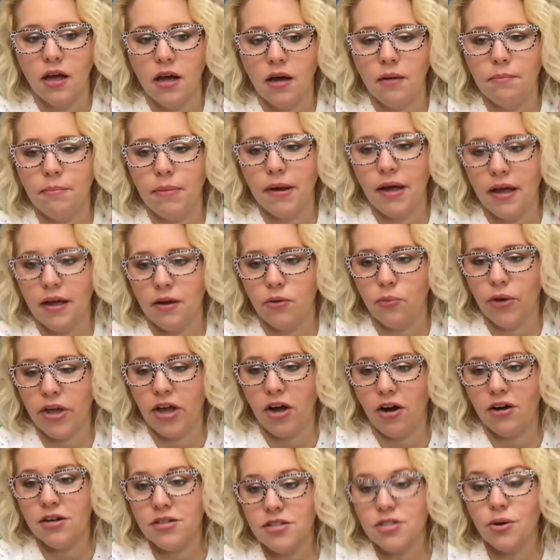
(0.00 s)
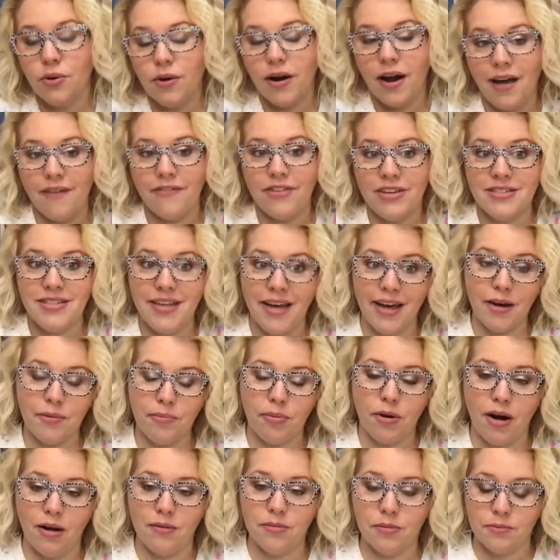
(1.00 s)
But we also are having tech
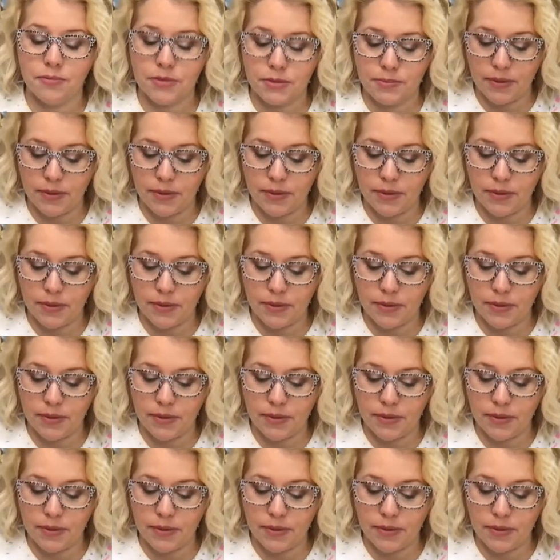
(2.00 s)
problems